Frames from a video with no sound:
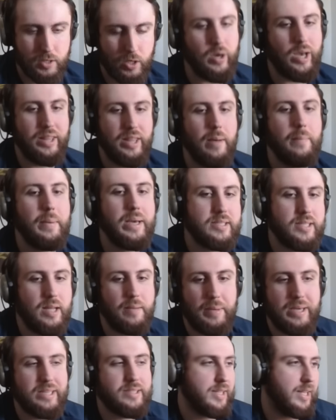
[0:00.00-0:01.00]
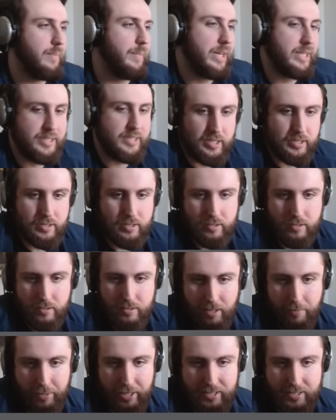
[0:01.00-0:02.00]
Okay, that makes sense. That makes
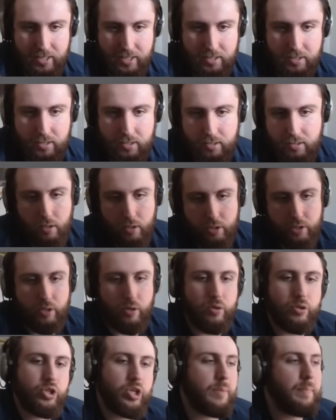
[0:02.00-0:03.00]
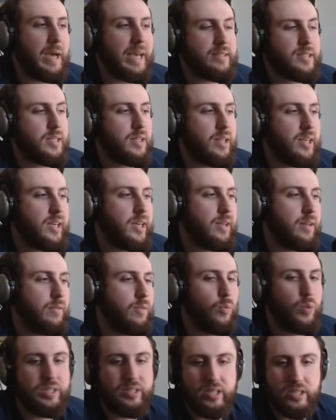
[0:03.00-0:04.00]
sense. So she basically,
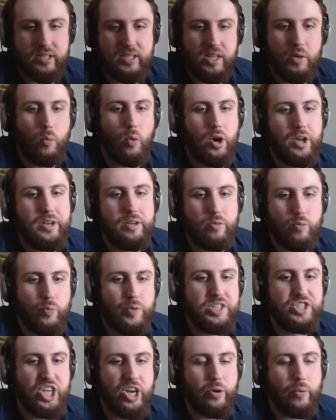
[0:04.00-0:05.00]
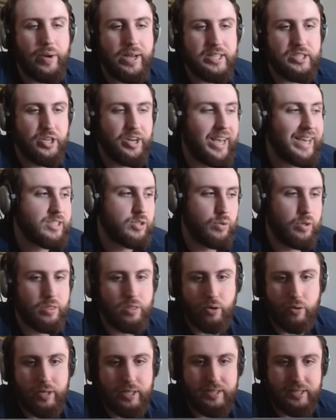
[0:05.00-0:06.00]
with the C1, regenerates an extra
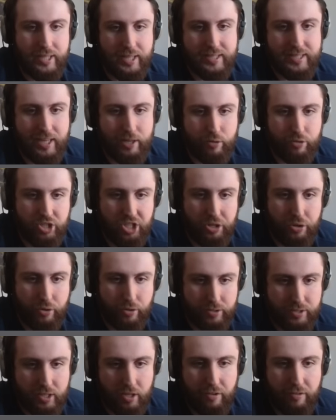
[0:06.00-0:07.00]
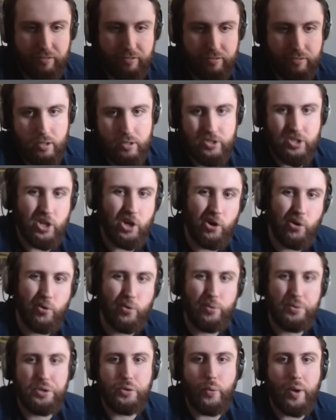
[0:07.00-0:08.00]
36 energy to herself.
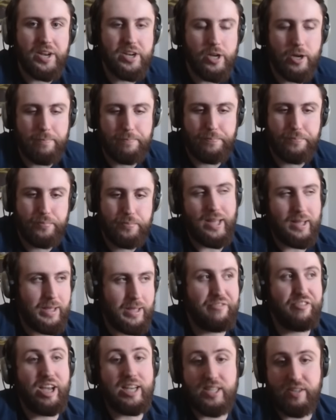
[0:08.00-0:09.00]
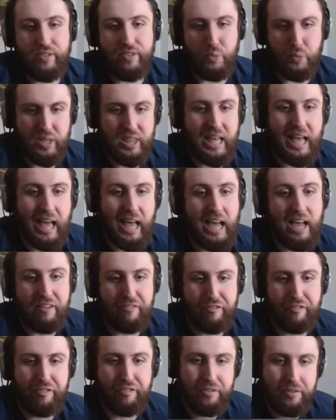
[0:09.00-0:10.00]
So you end up effectively with half,